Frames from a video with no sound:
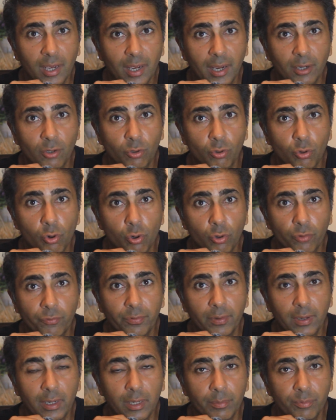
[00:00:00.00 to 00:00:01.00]
at Court
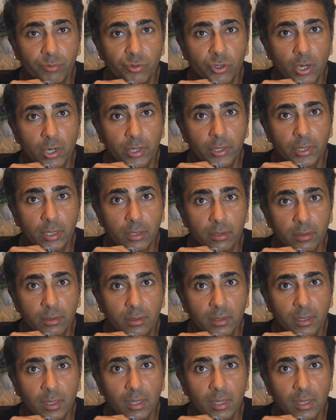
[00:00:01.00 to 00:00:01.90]
Philippe Chartier,